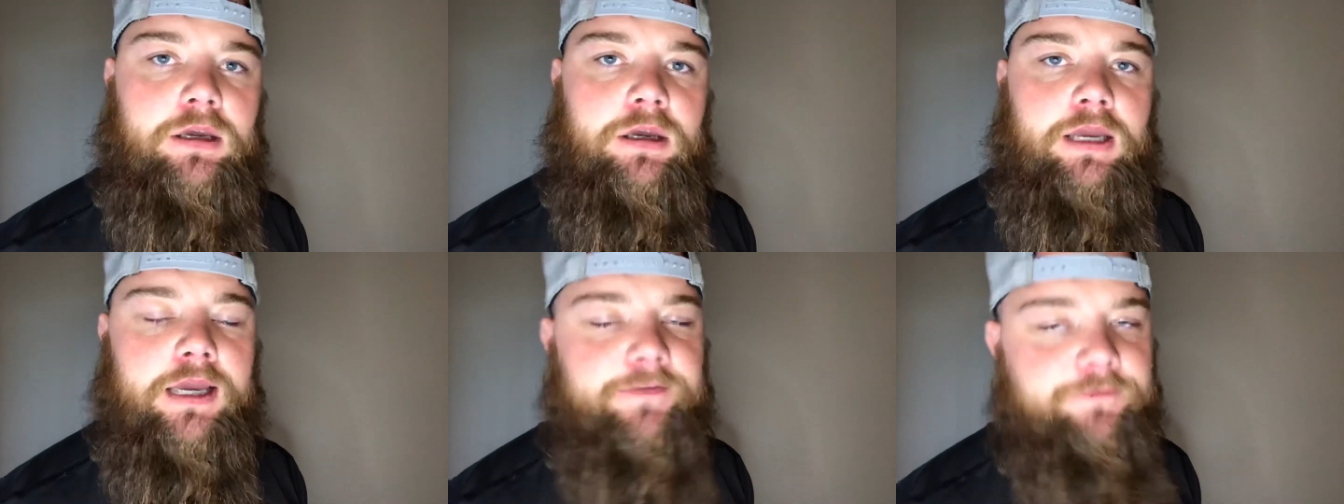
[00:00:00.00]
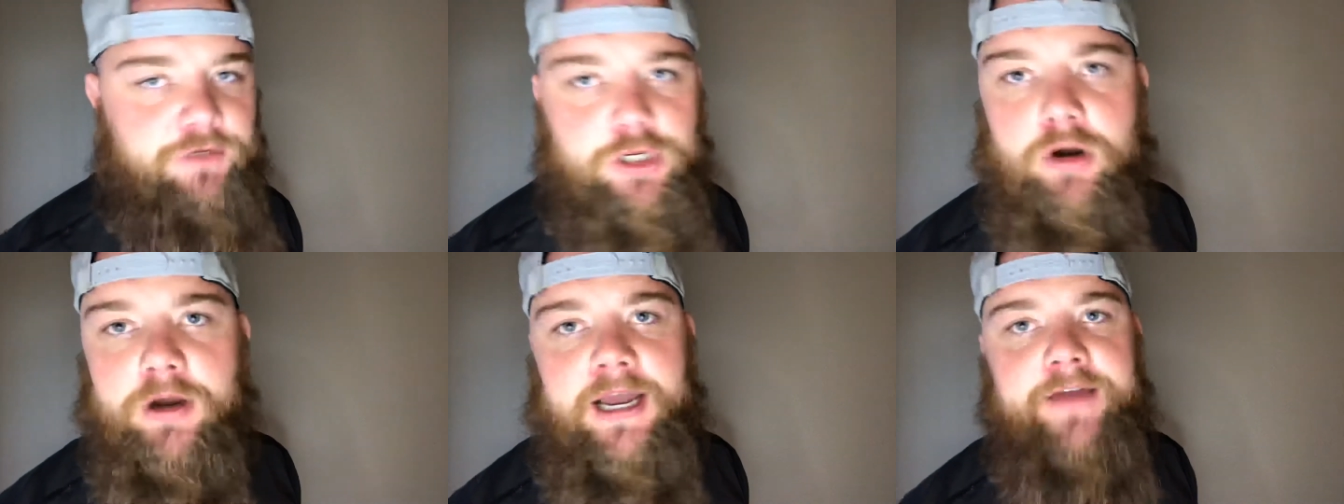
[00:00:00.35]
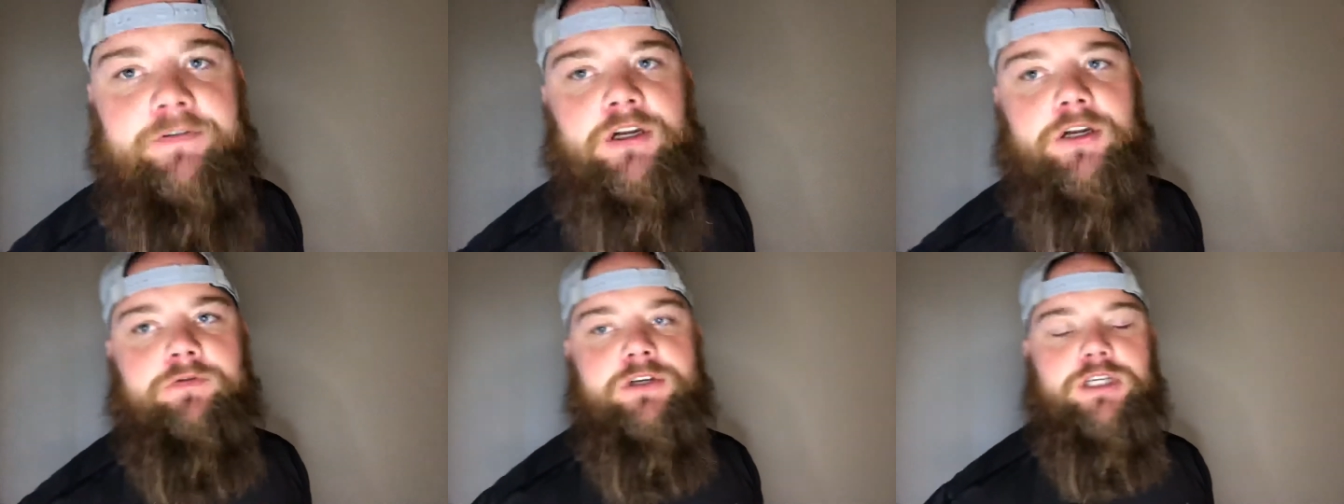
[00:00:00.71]
And if you don't have
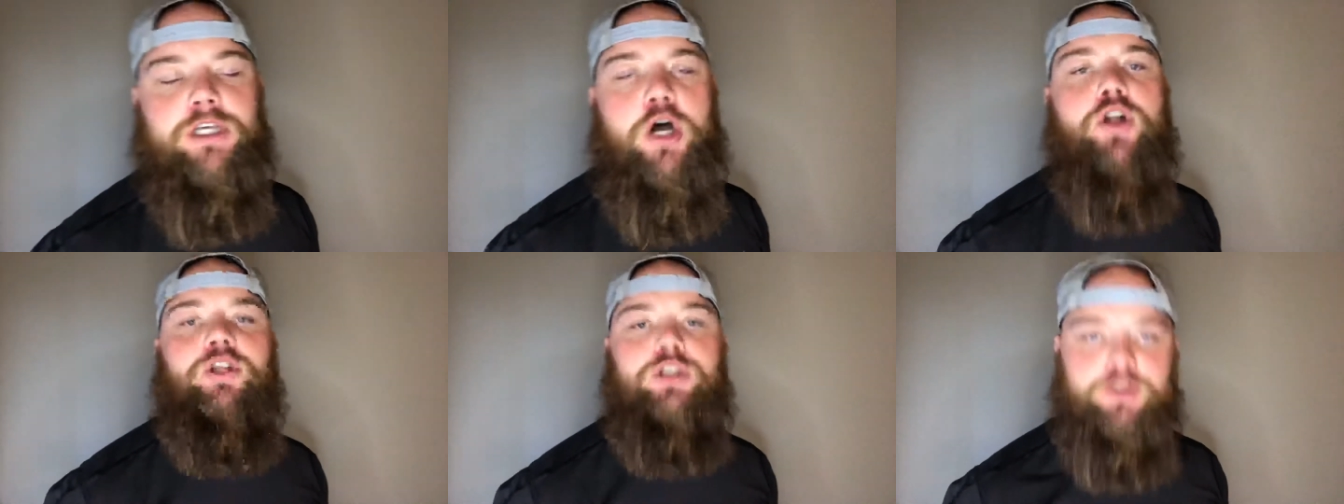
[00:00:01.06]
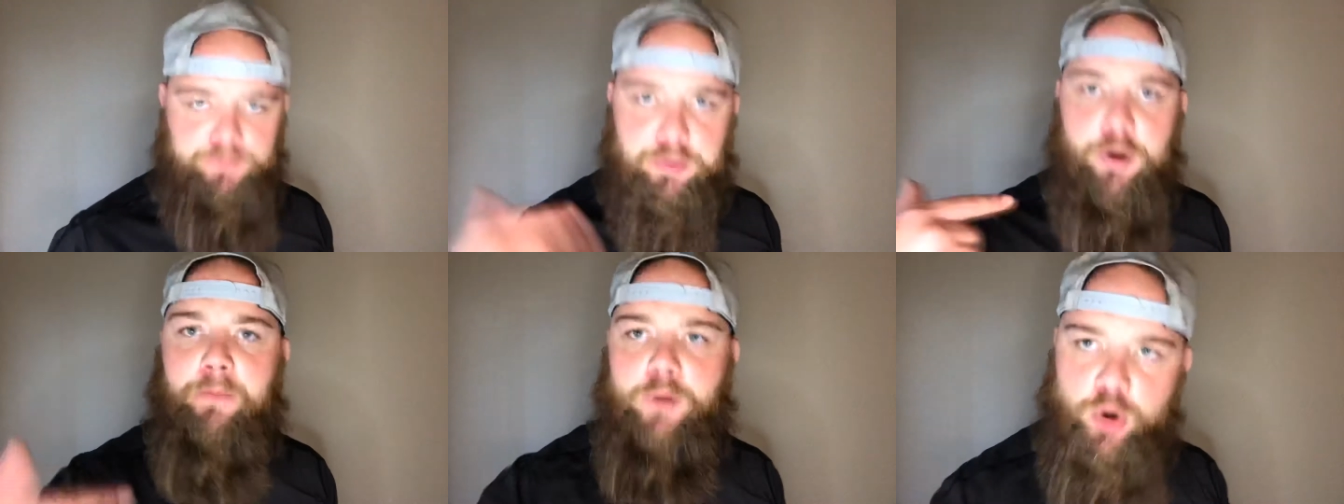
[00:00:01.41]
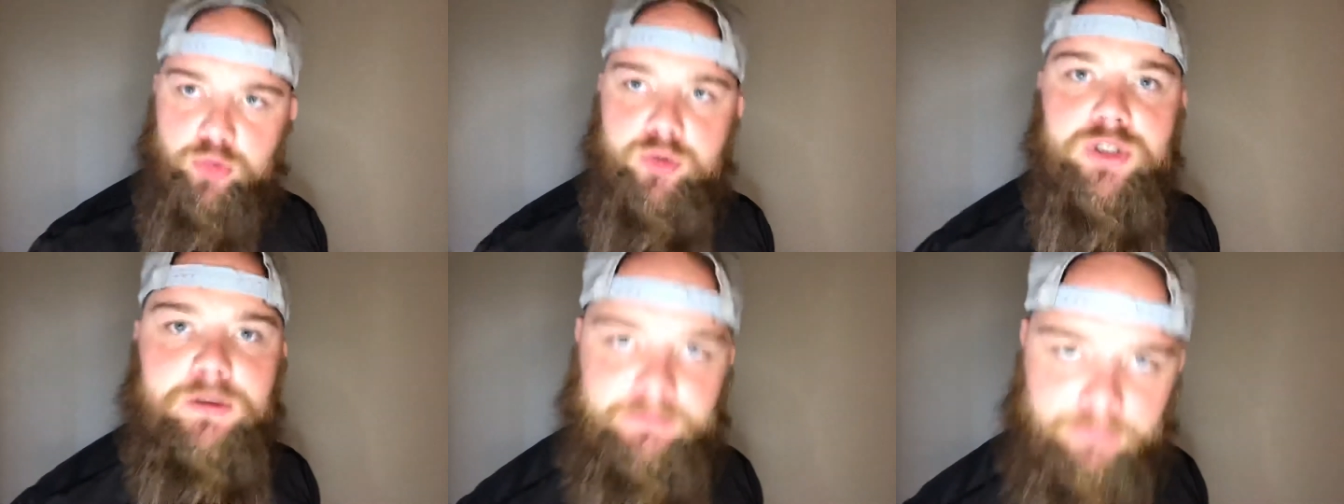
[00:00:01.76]
any results,
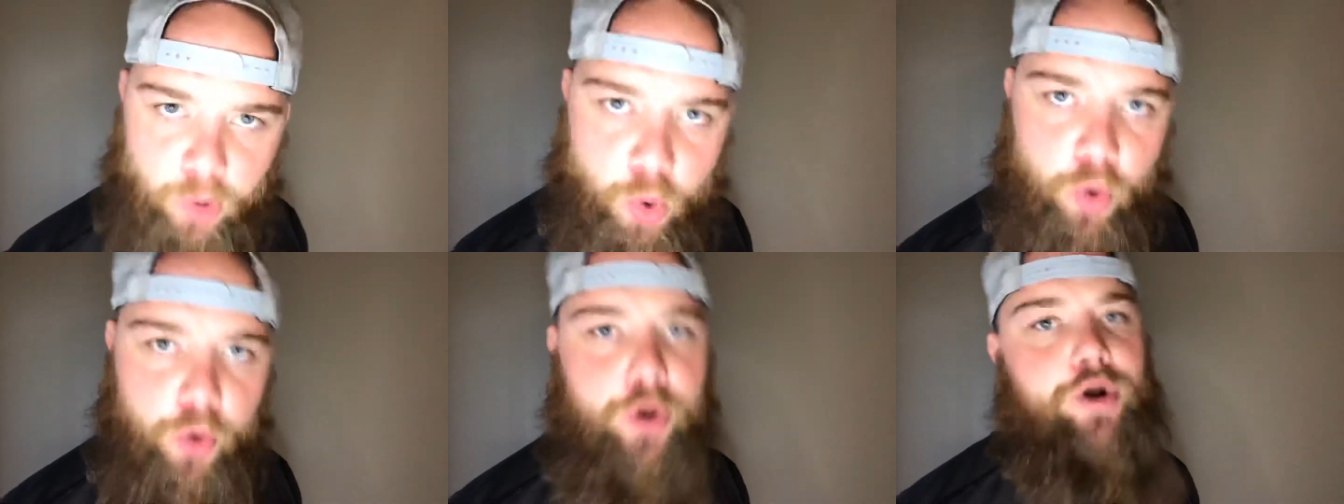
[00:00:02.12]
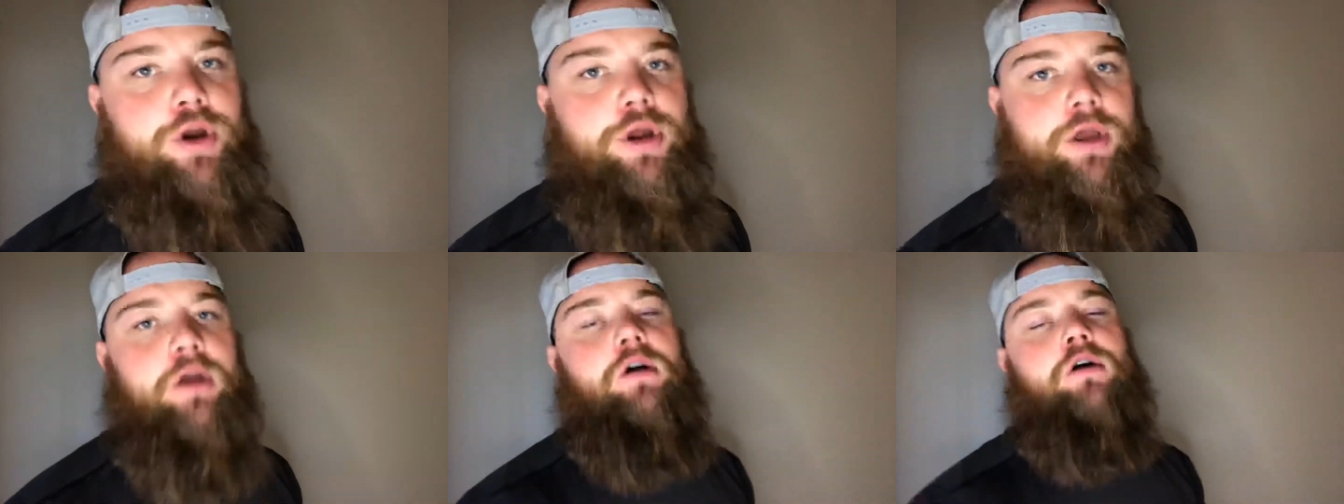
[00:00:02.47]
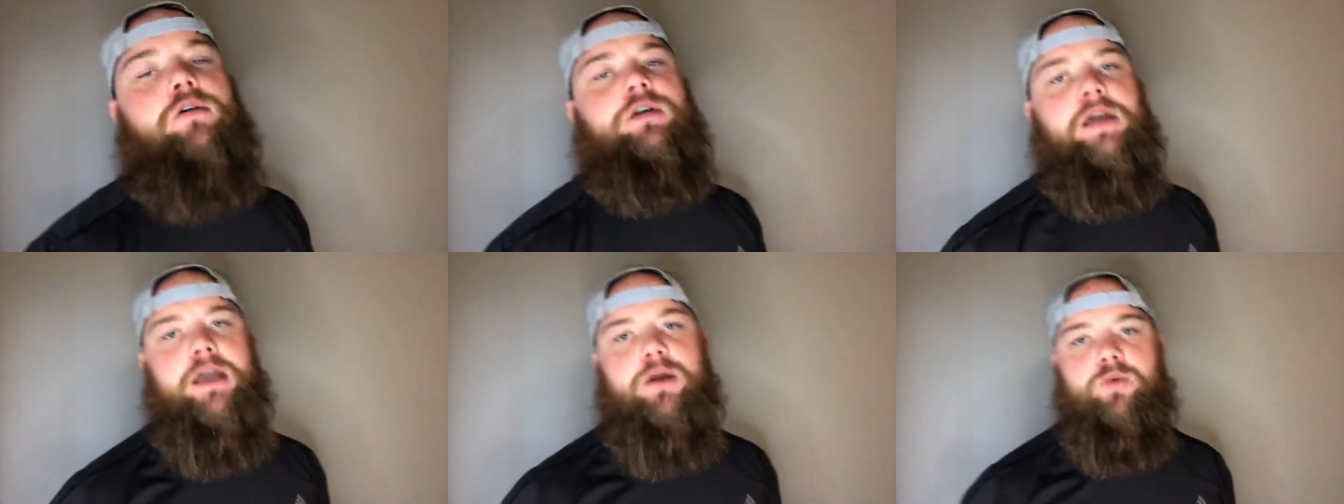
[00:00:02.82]
promote some more, okay?